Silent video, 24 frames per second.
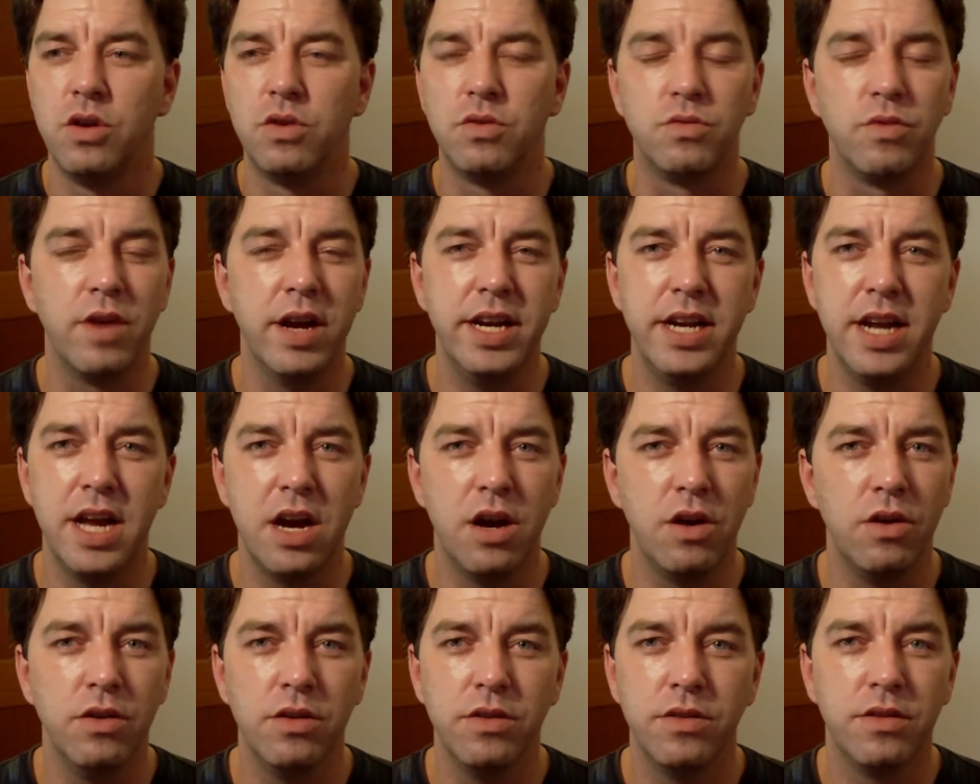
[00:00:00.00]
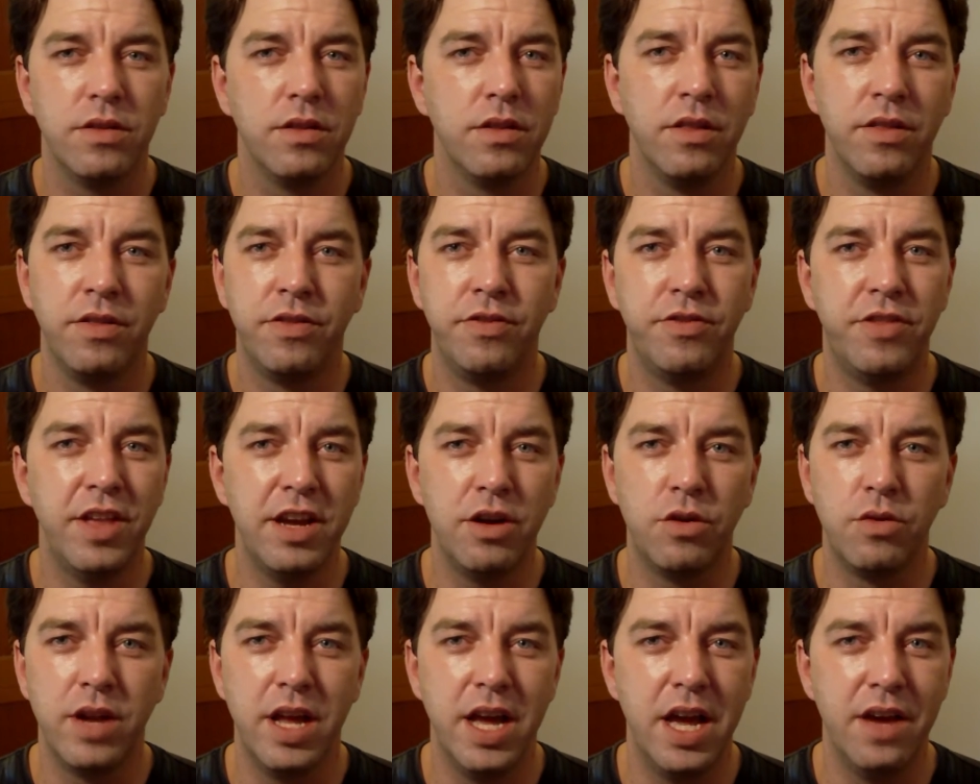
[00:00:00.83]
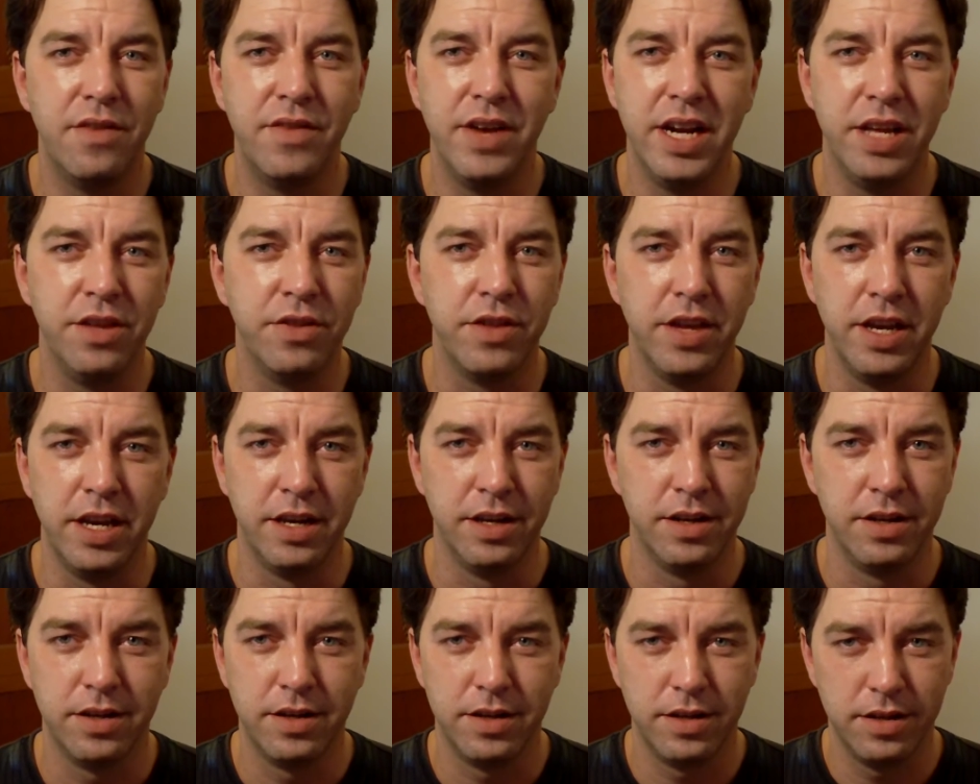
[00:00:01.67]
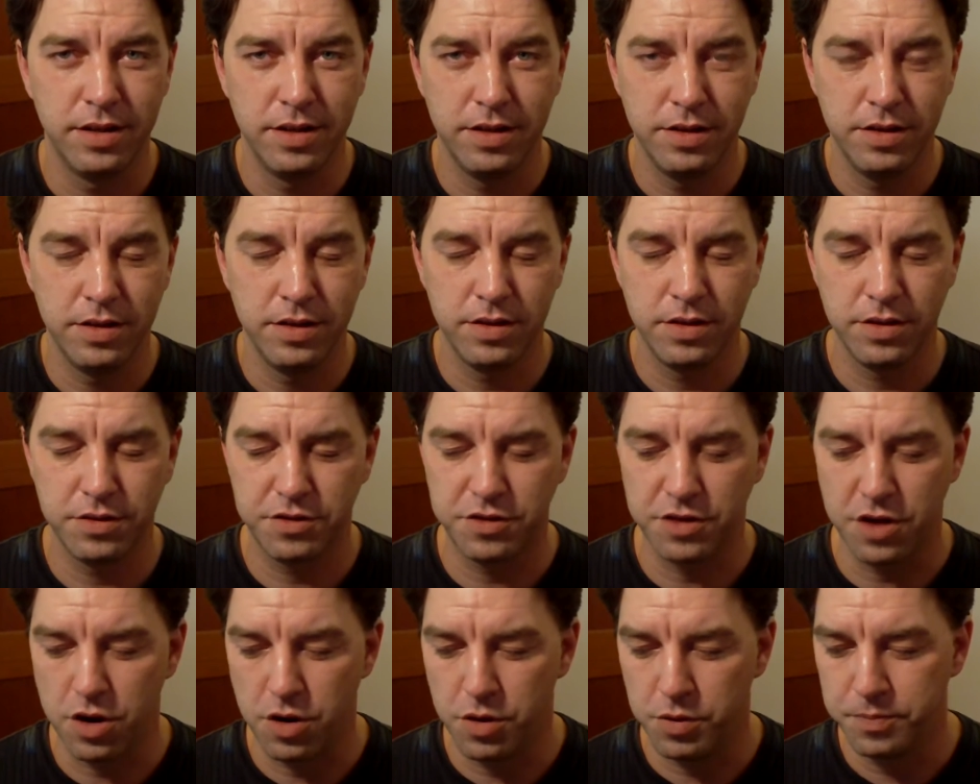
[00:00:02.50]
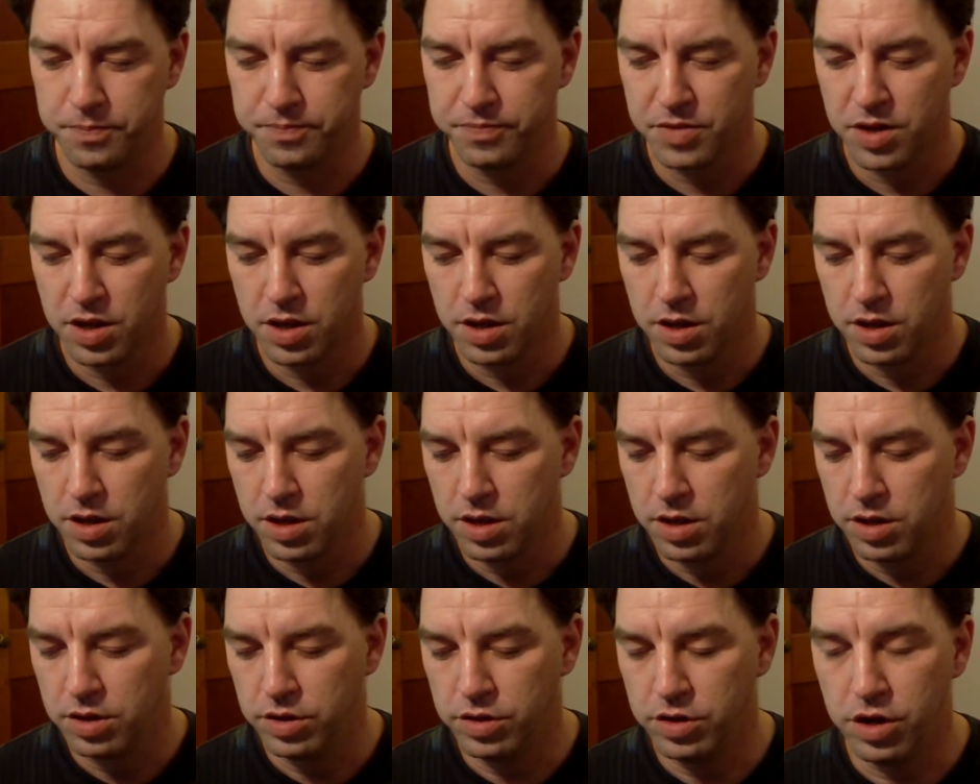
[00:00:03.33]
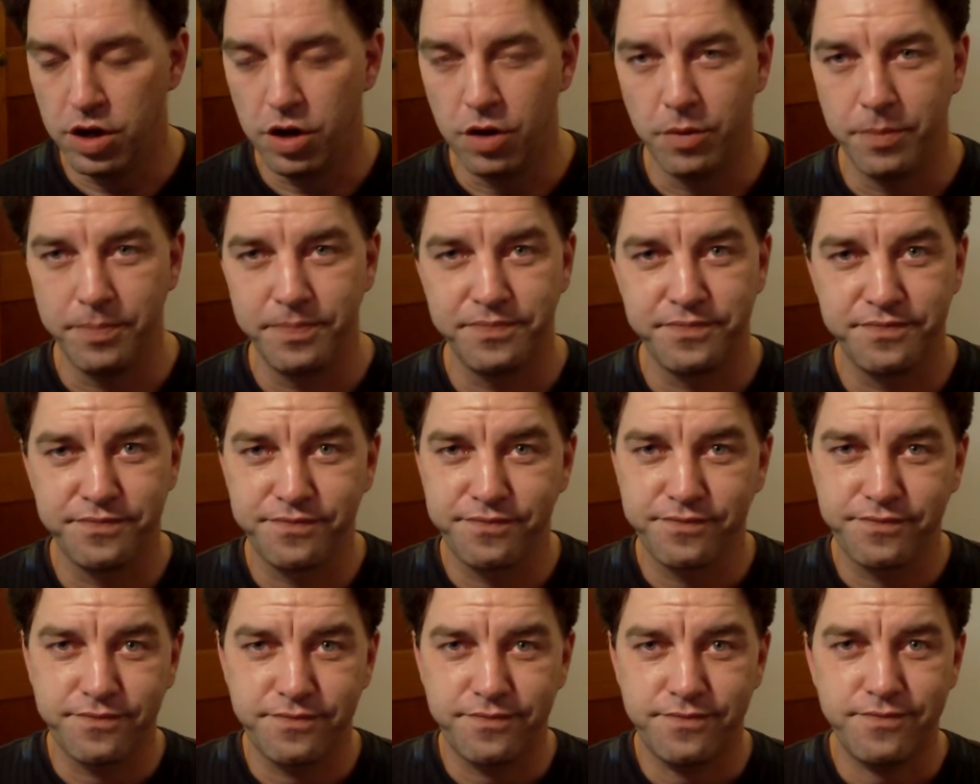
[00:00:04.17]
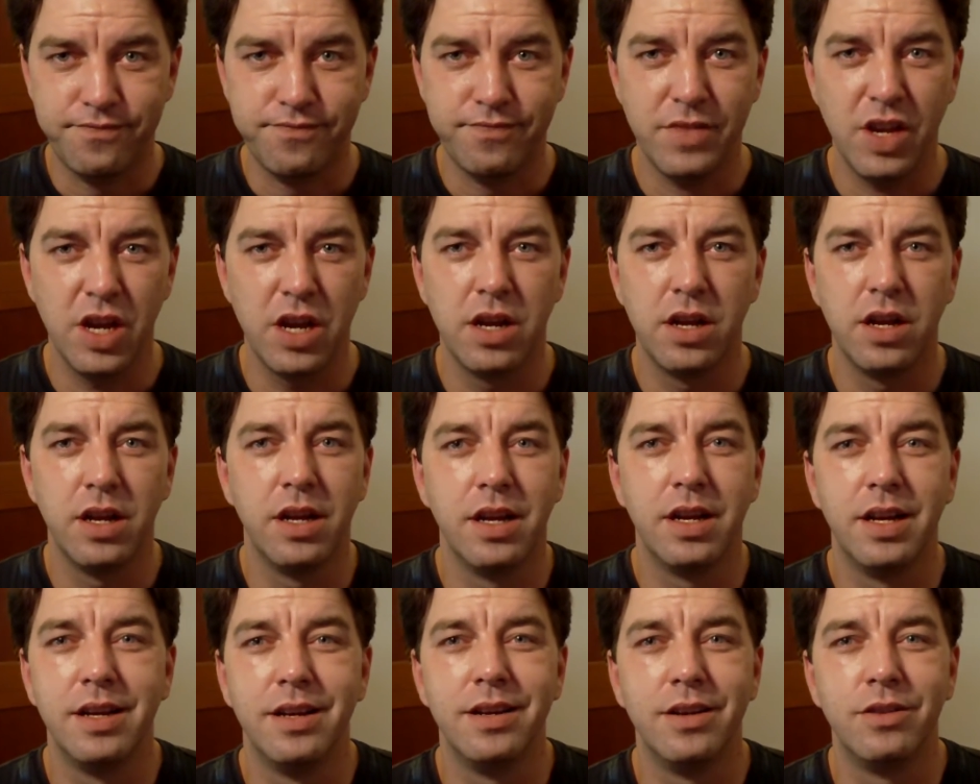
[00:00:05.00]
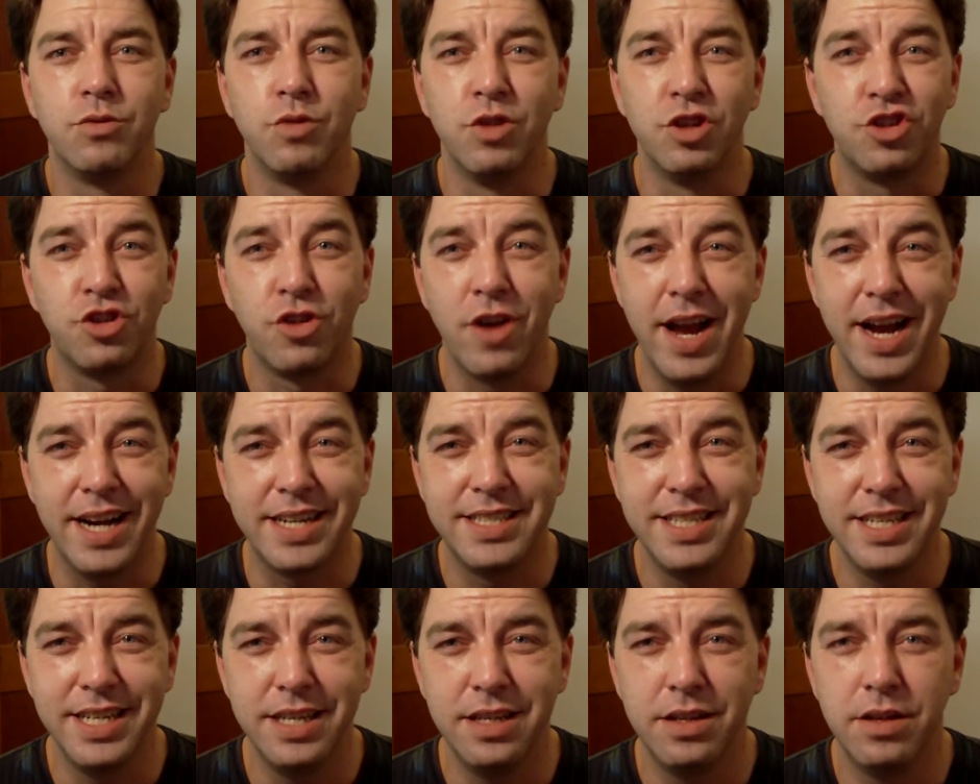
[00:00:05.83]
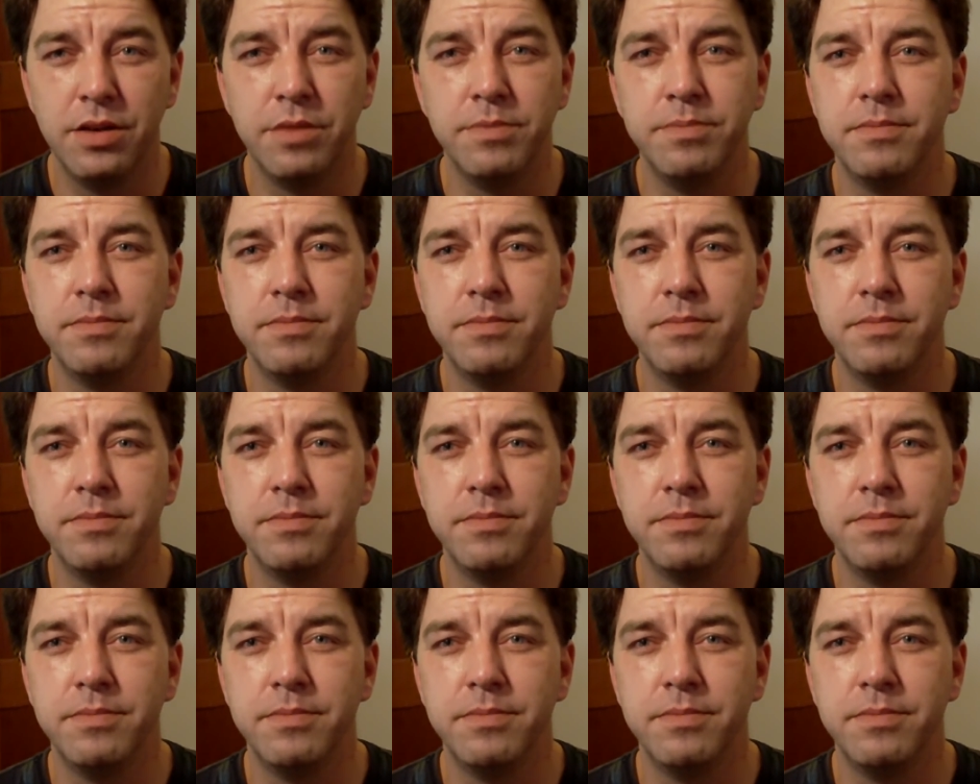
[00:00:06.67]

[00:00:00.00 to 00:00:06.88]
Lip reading: Right now, they don't have anything. So, you know, retracting.